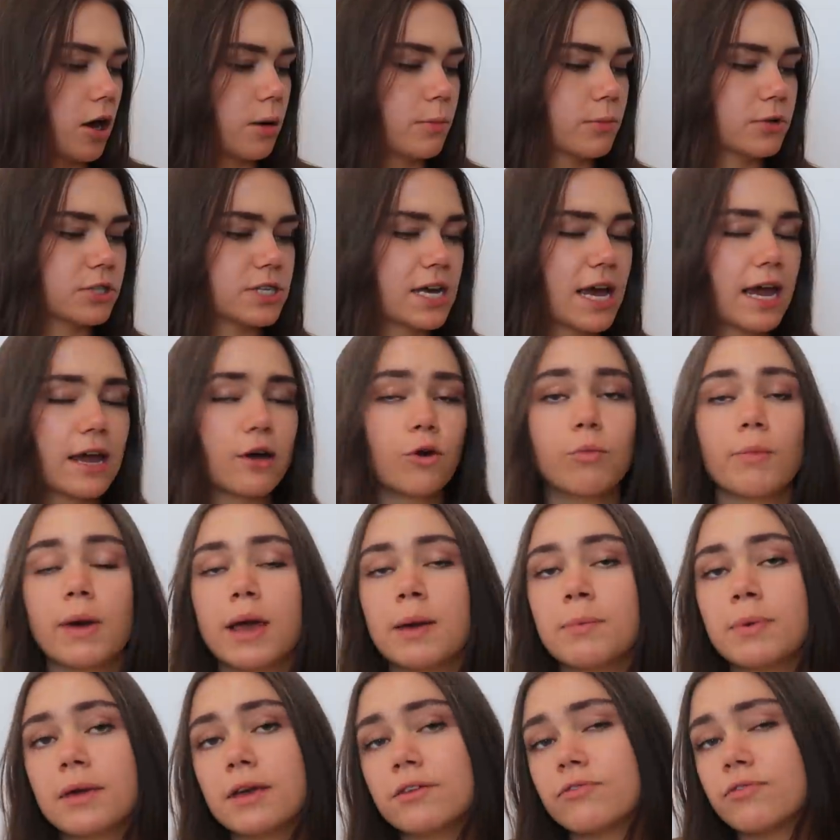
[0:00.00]
home all day, or
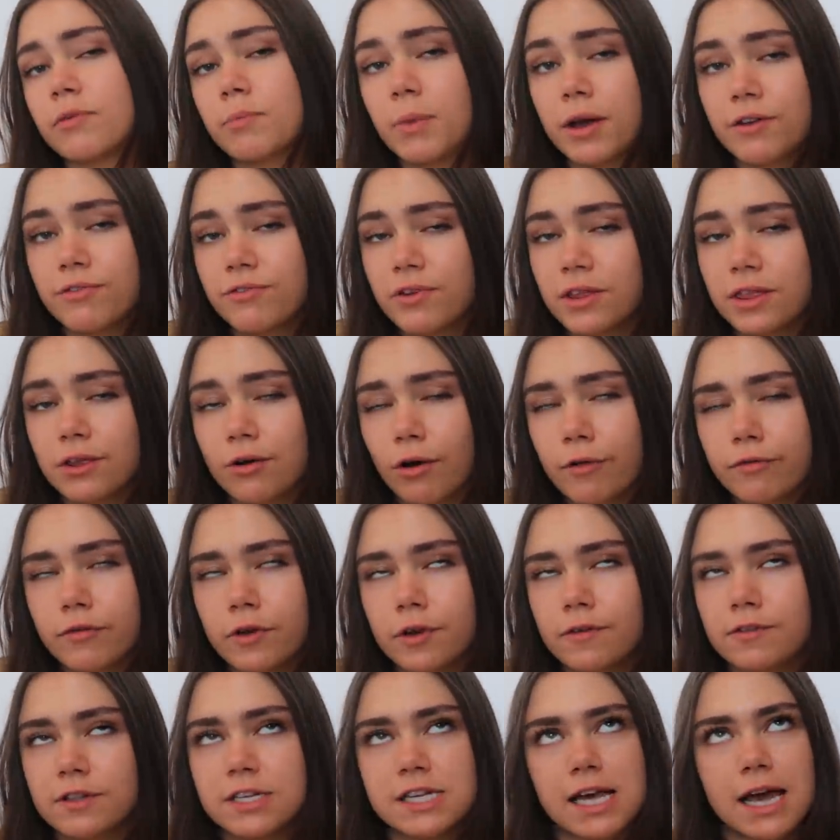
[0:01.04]
maybe for my 5th
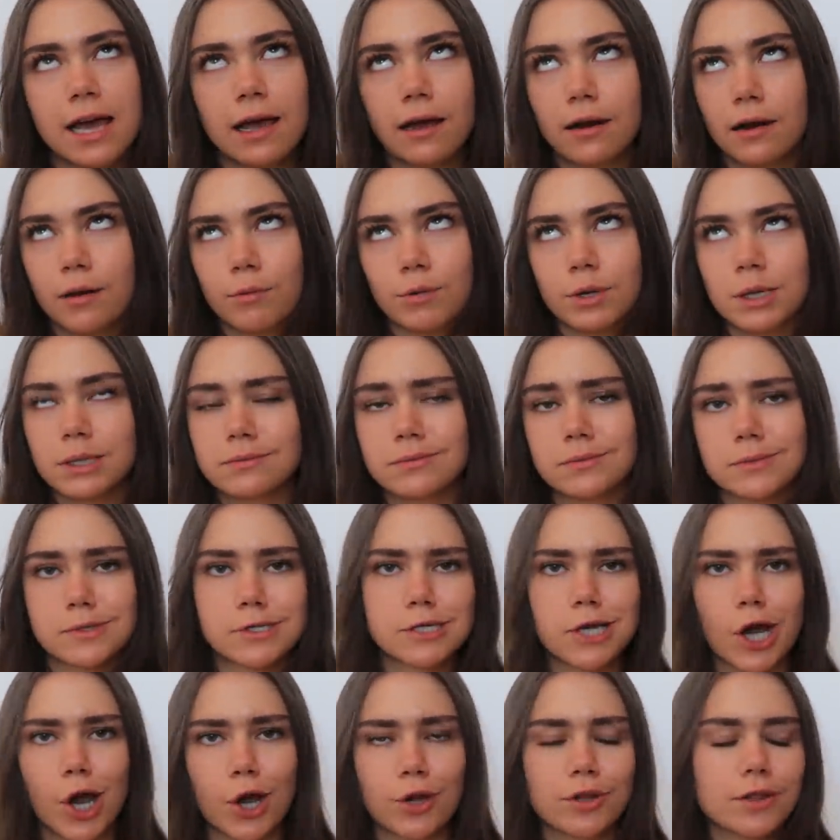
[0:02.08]
coffee of the day and I want
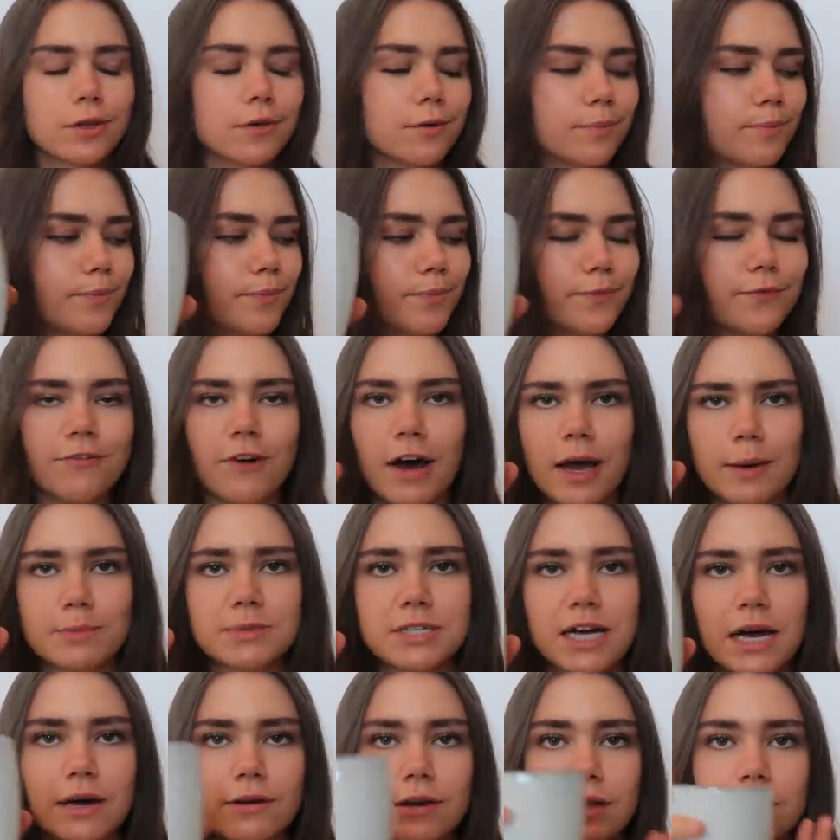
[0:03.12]
to tone the vibe
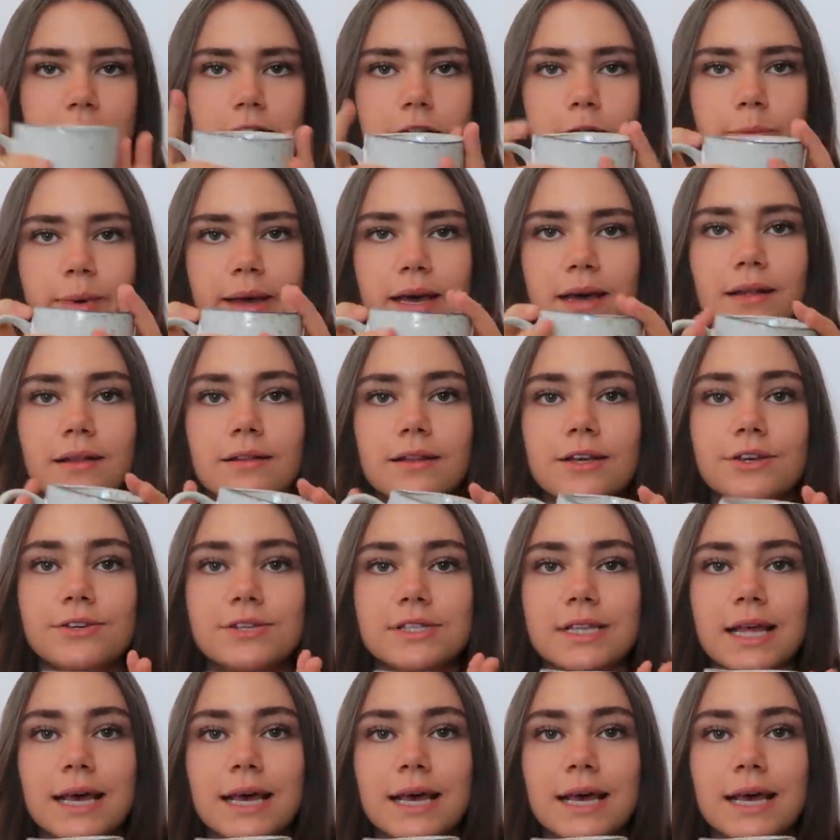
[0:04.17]
down a little bit. I'll use